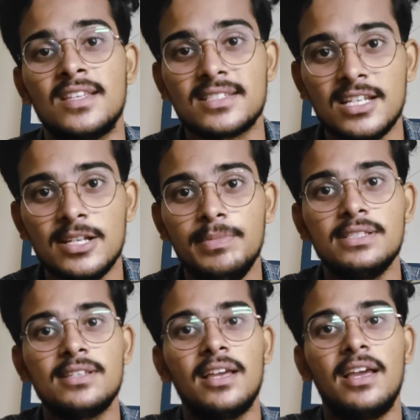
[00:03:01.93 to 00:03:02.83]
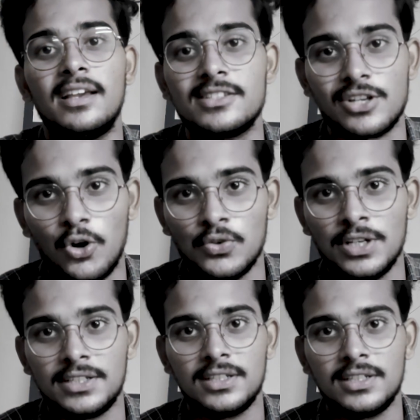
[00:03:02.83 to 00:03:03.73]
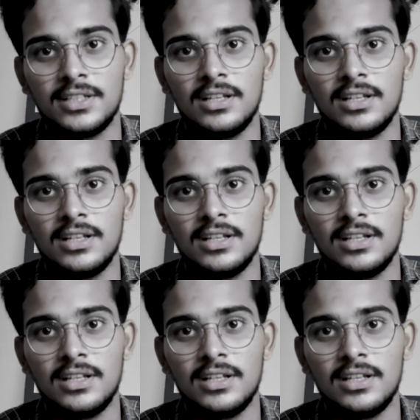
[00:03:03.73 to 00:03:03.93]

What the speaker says: the syllabus is outdated.